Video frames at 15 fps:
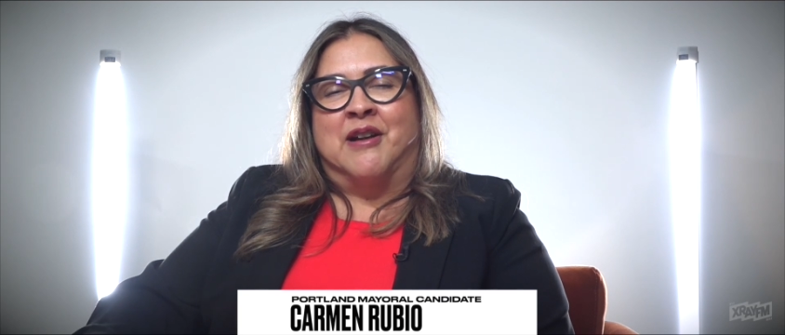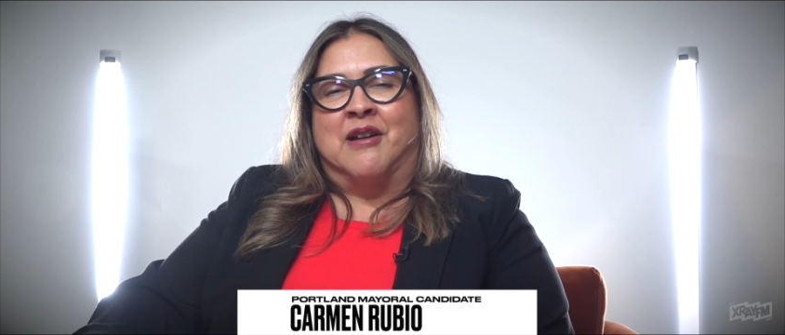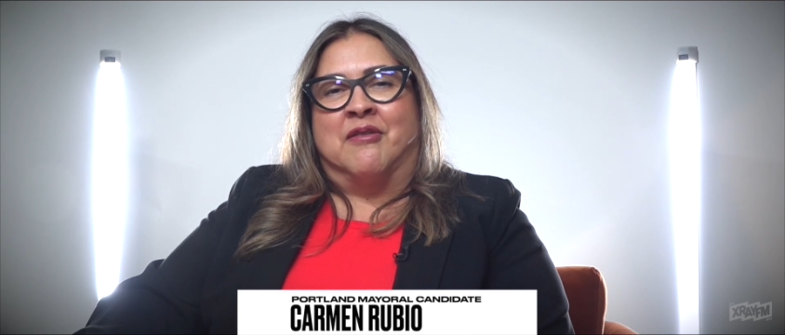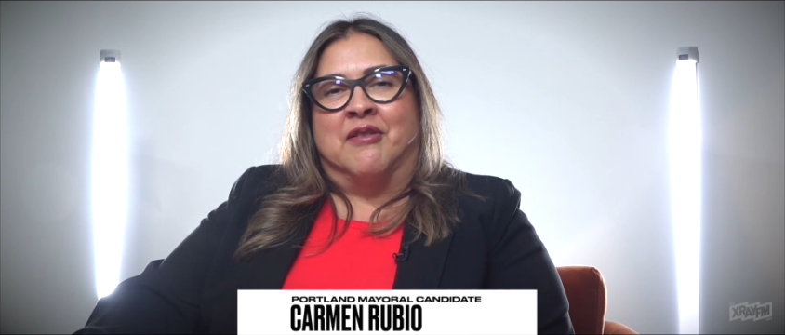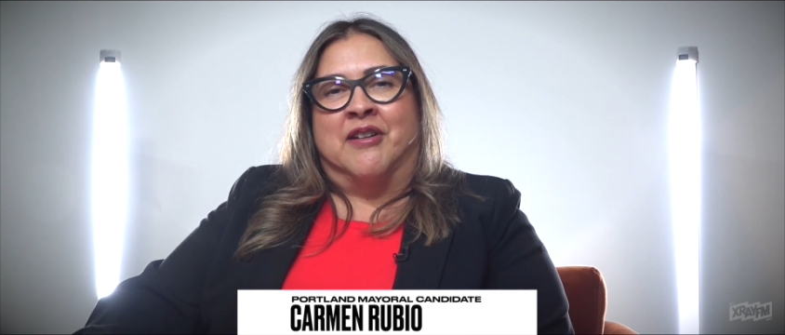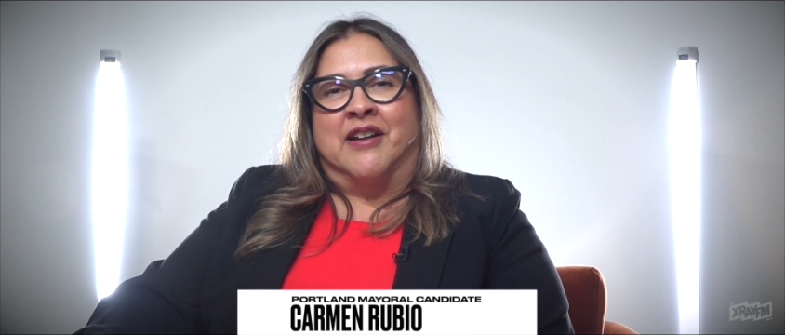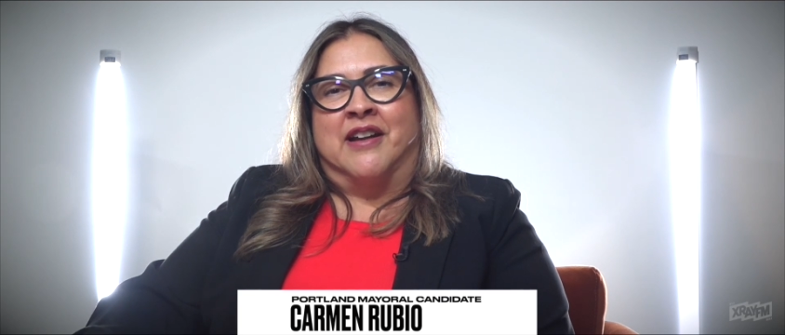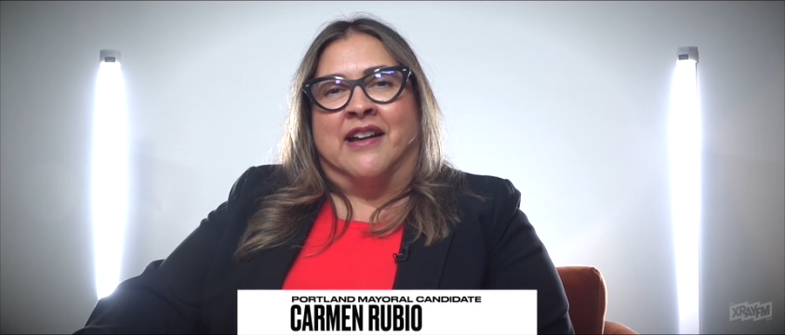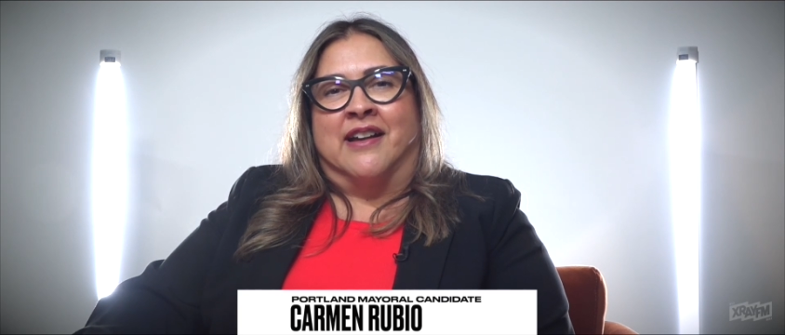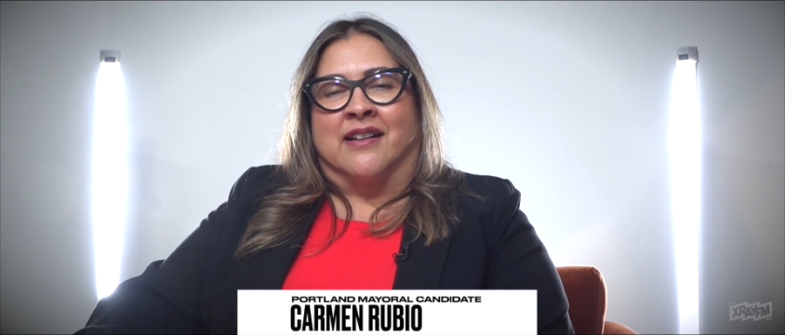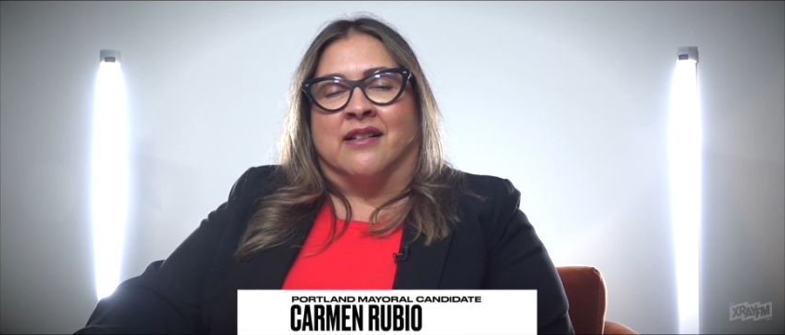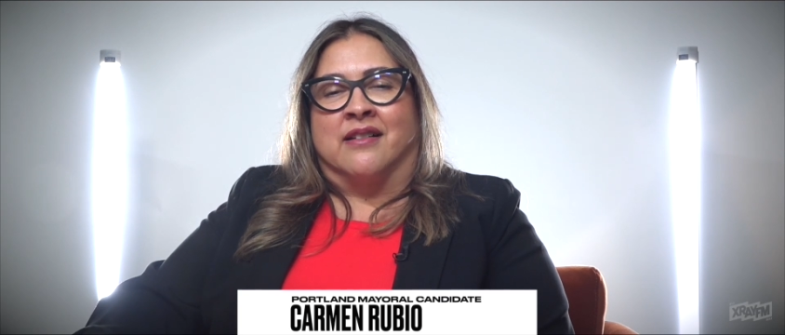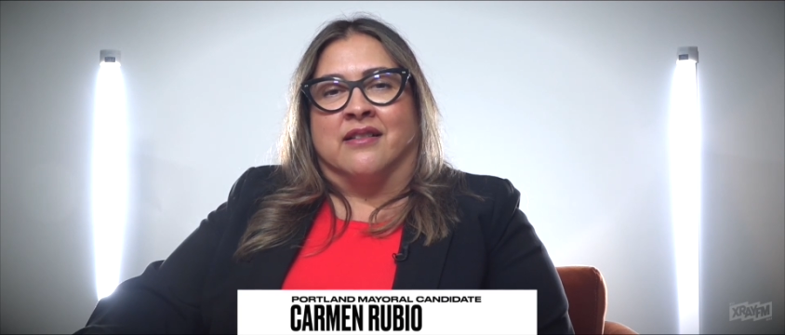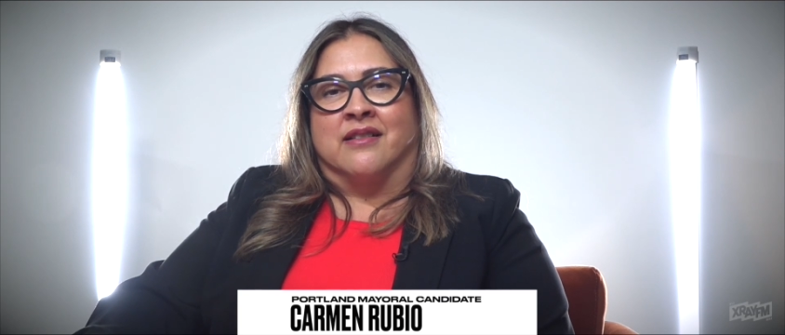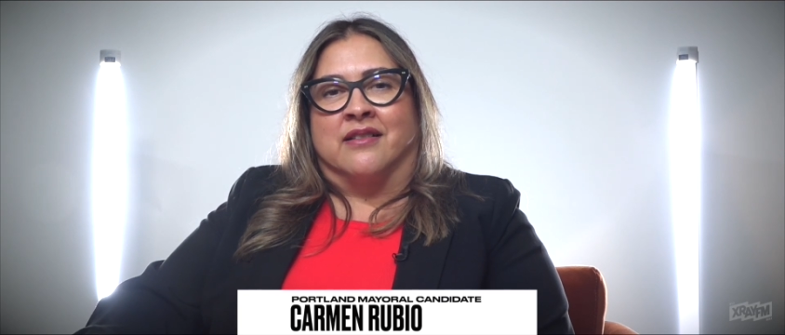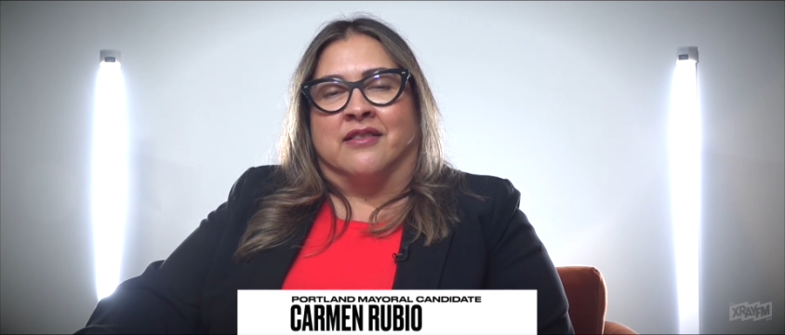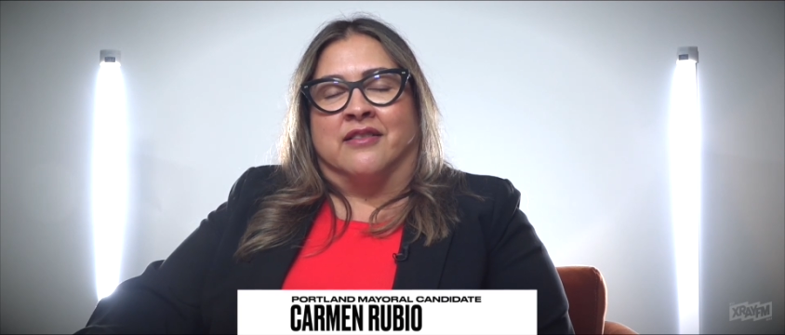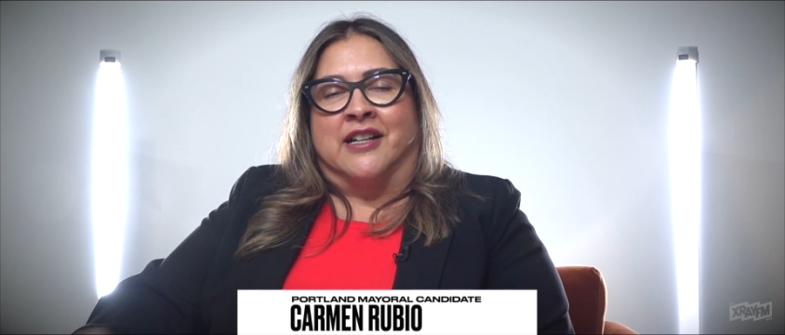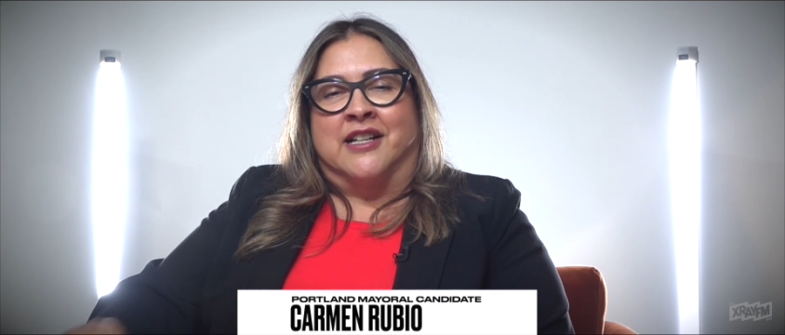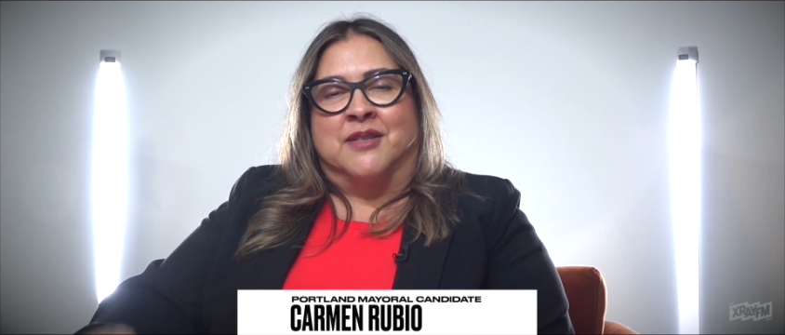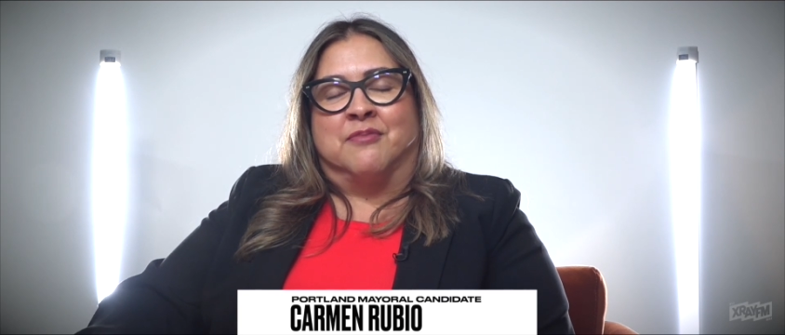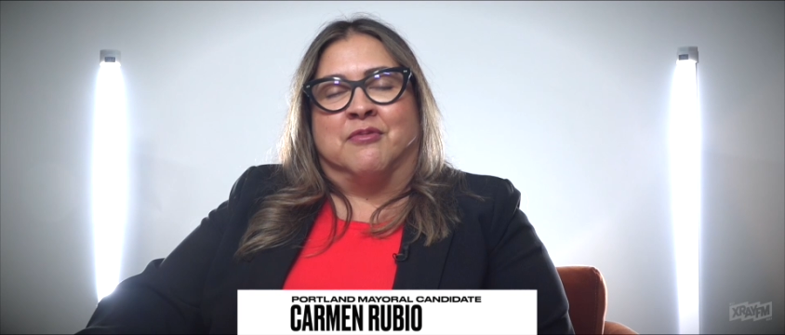hour at
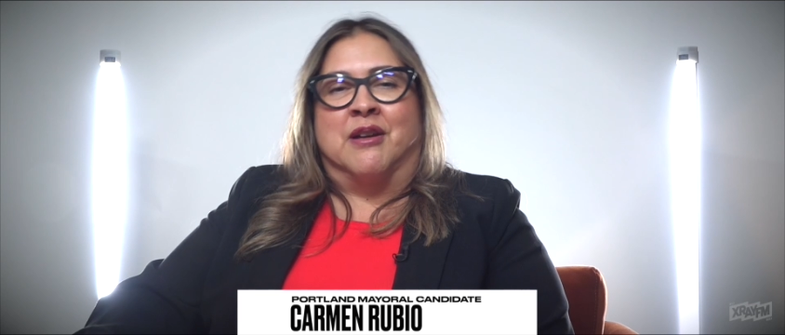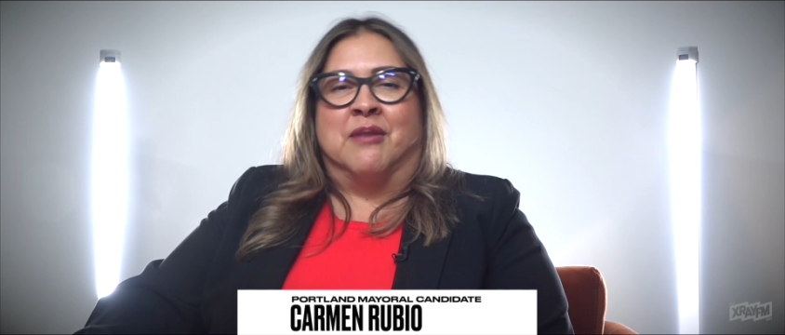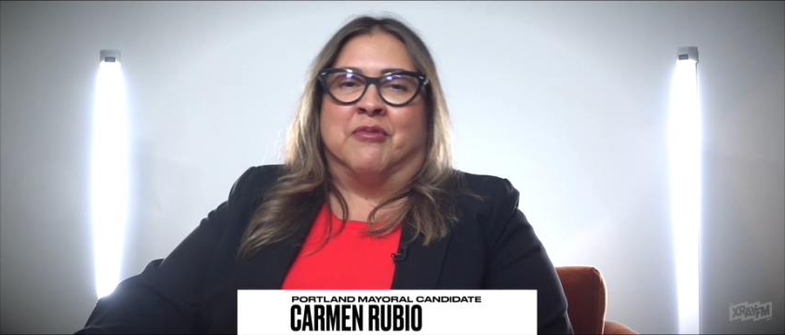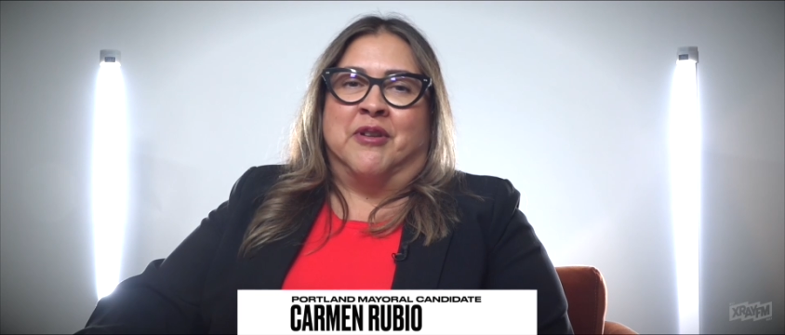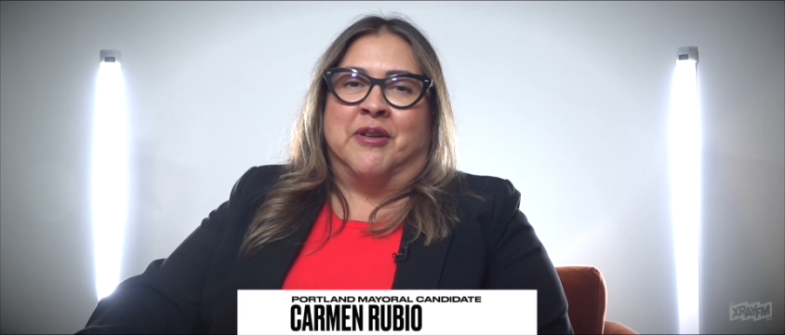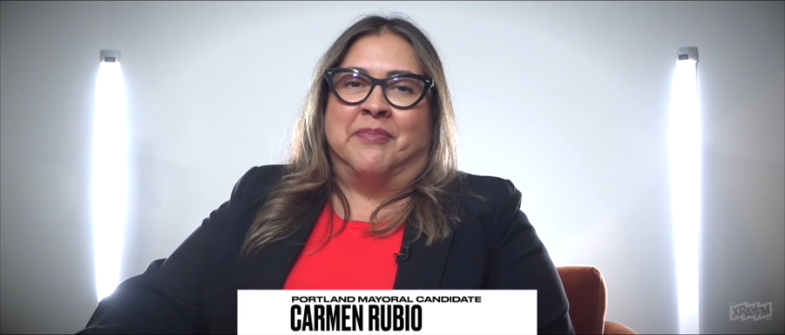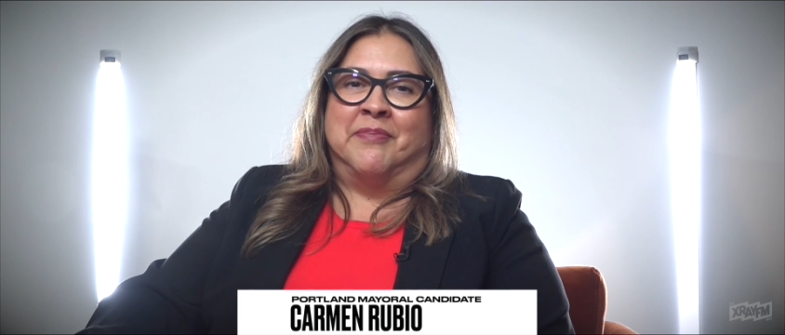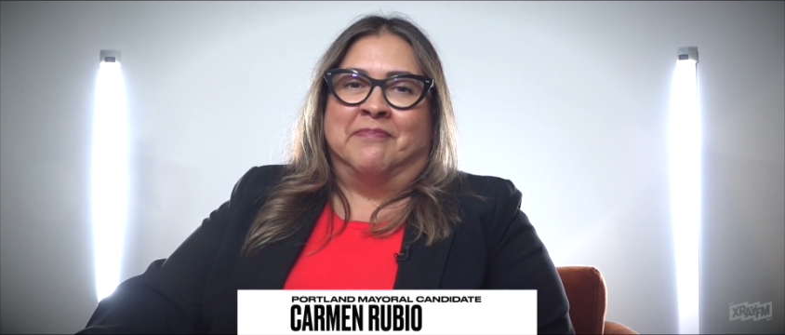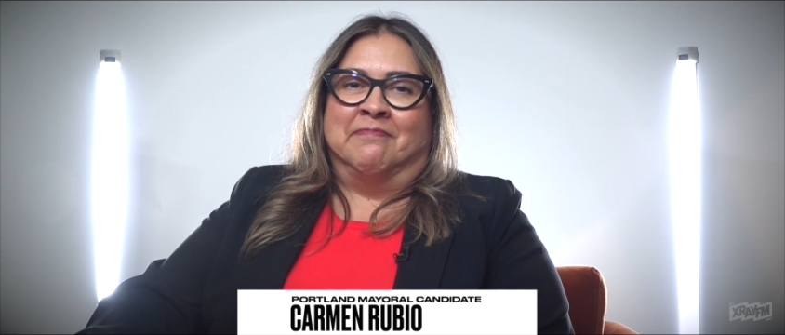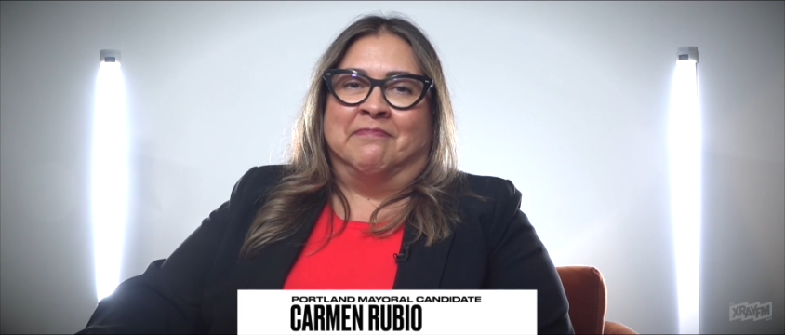Clyde's Prime Rib.